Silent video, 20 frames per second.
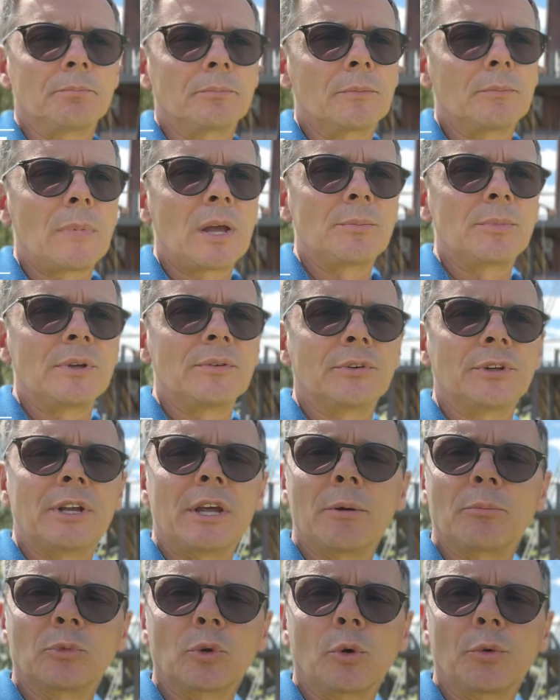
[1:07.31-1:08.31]
maybe even
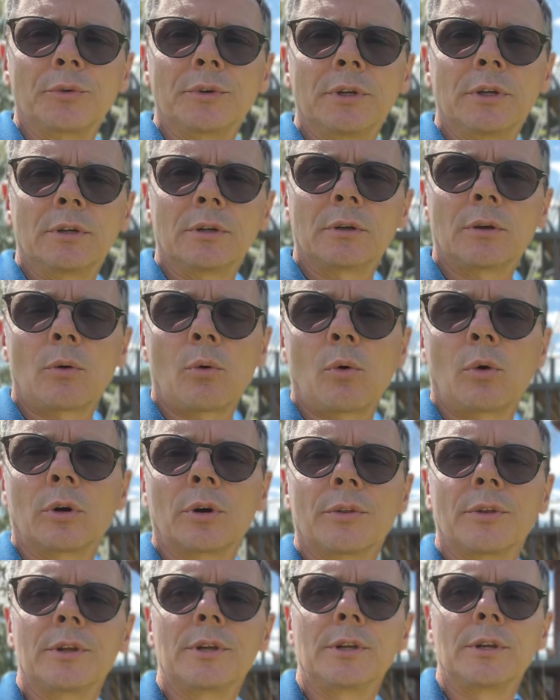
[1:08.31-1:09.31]
emerald or
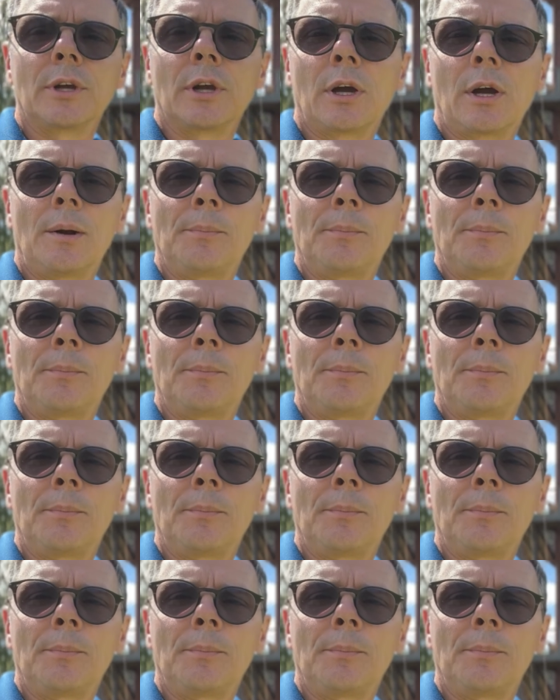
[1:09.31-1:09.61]
the